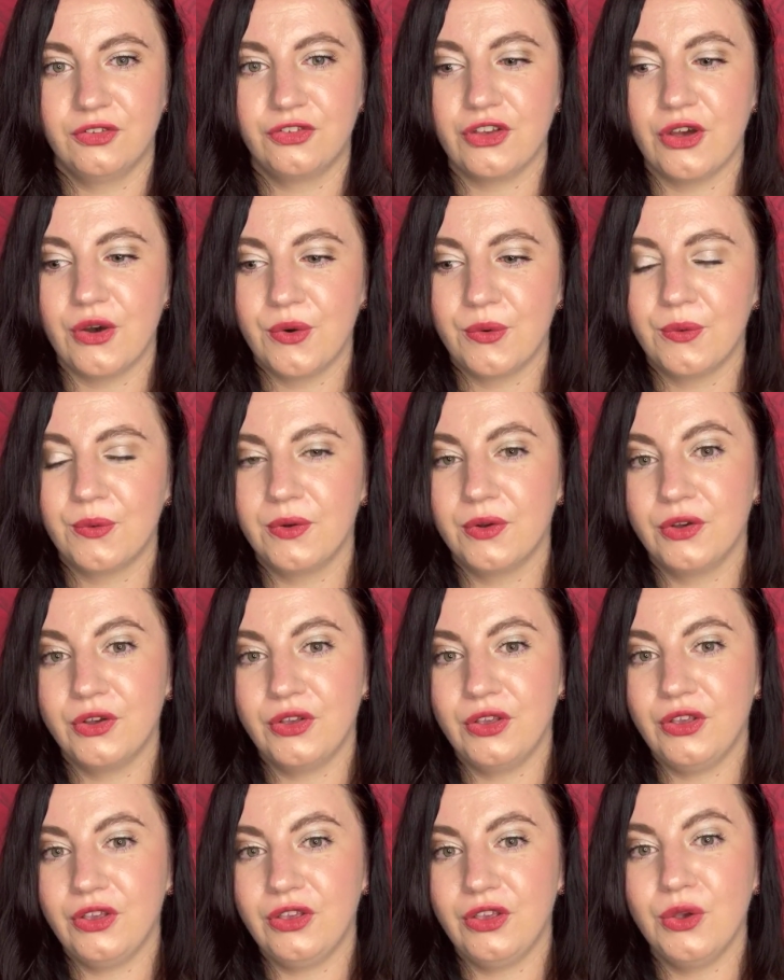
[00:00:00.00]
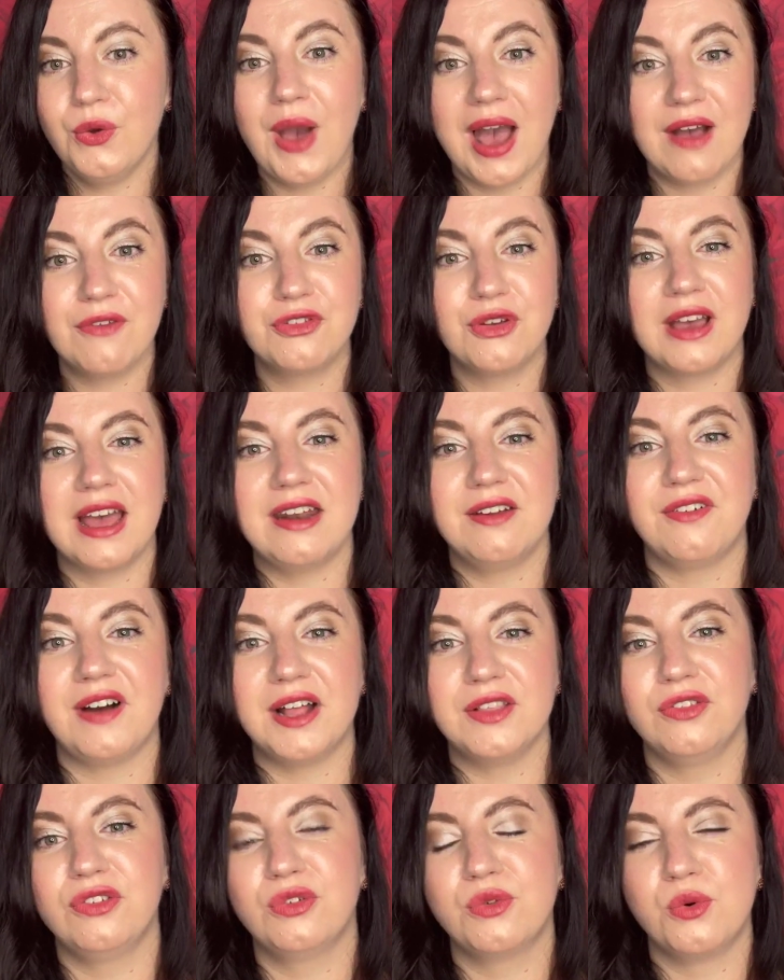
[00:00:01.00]
So you have to kind of
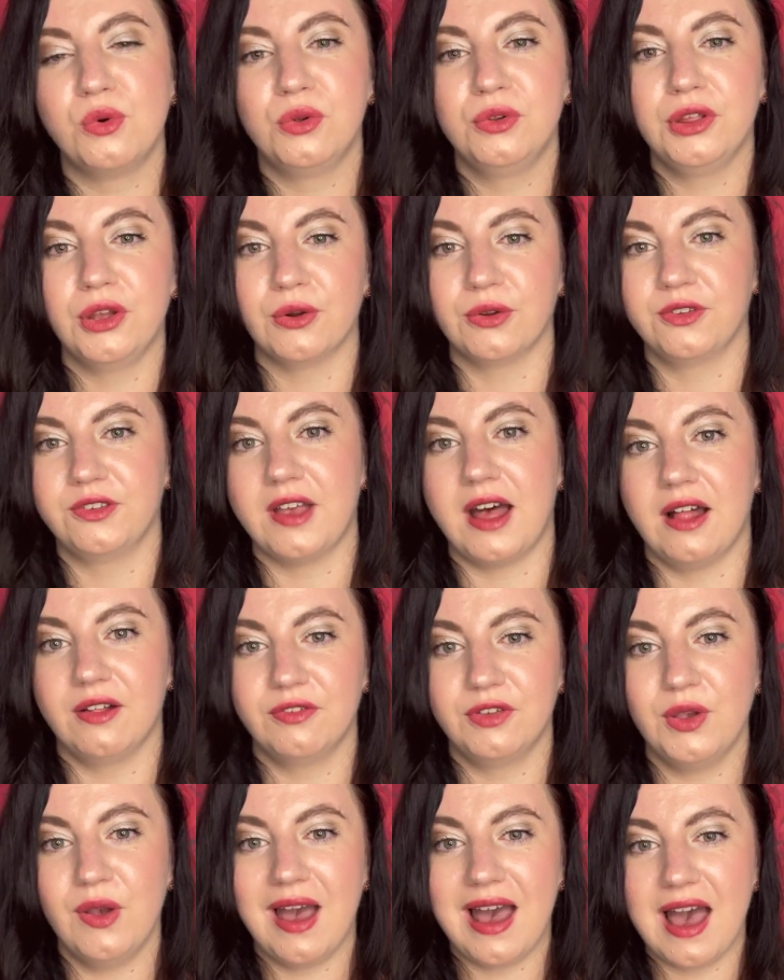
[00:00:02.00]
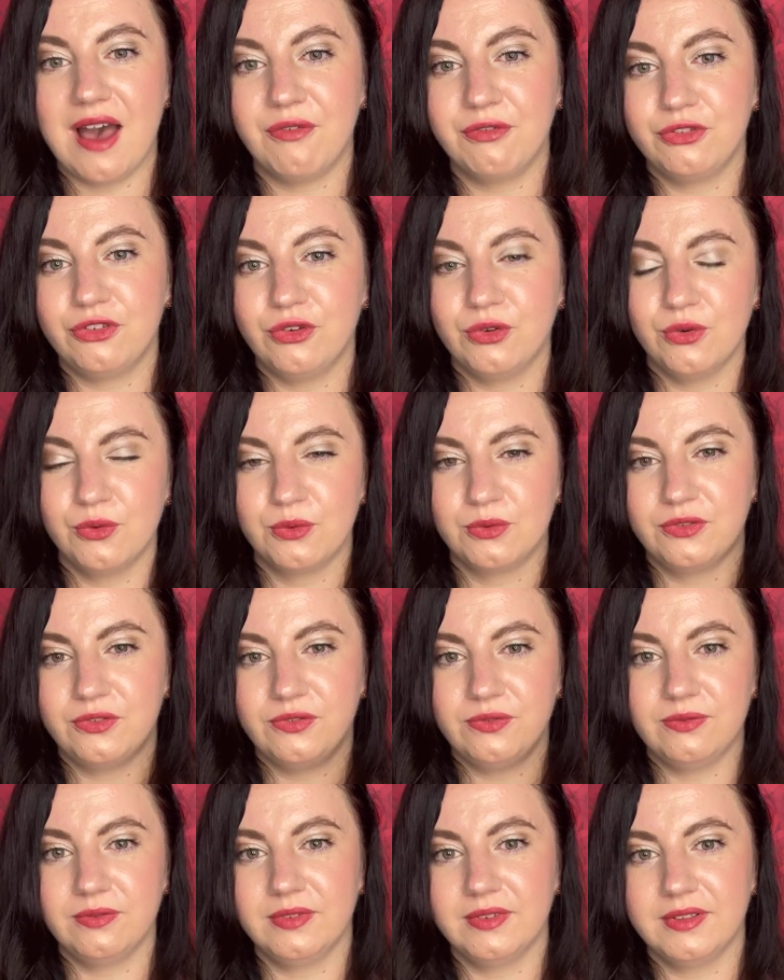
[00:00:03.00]
unschool yourself. You have to
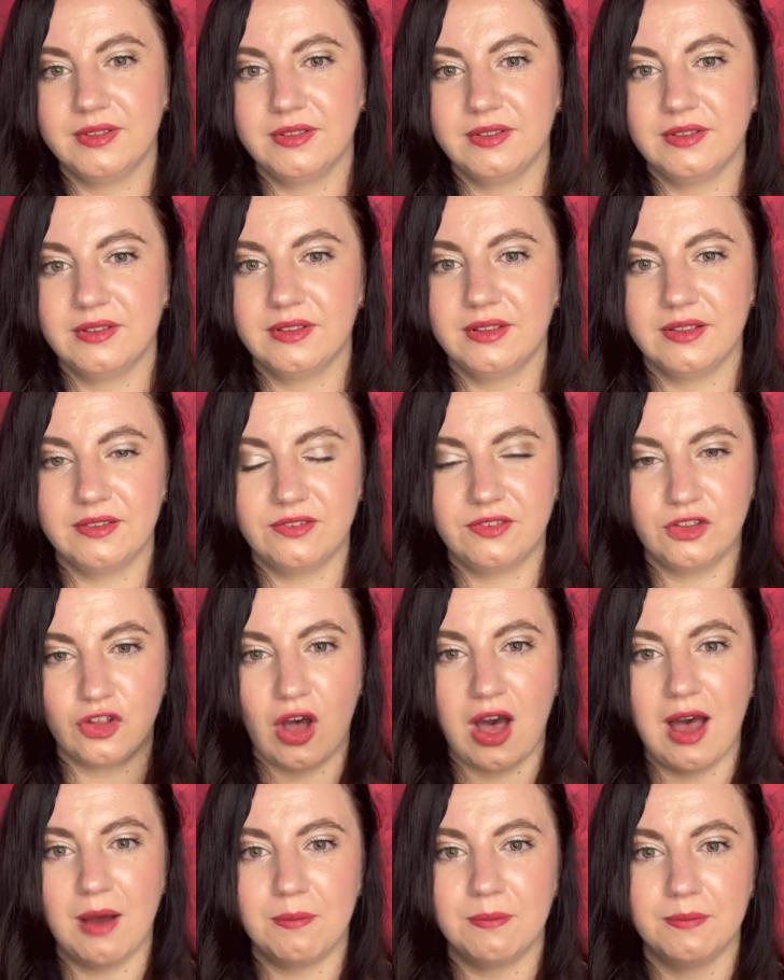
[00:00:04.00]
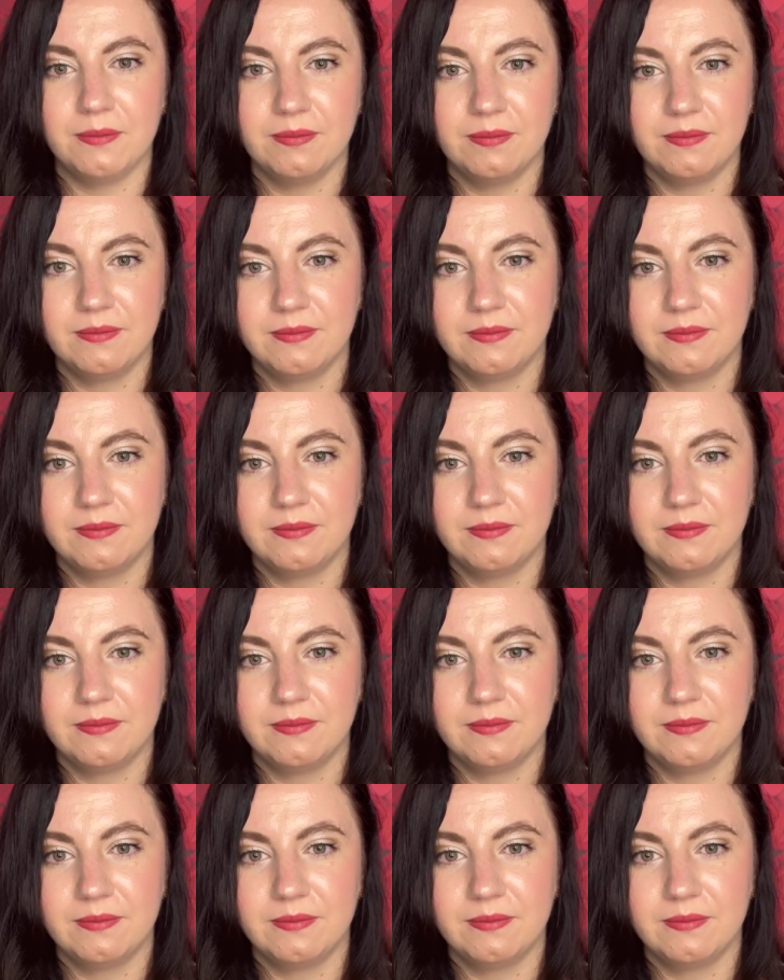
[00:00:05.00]
stop.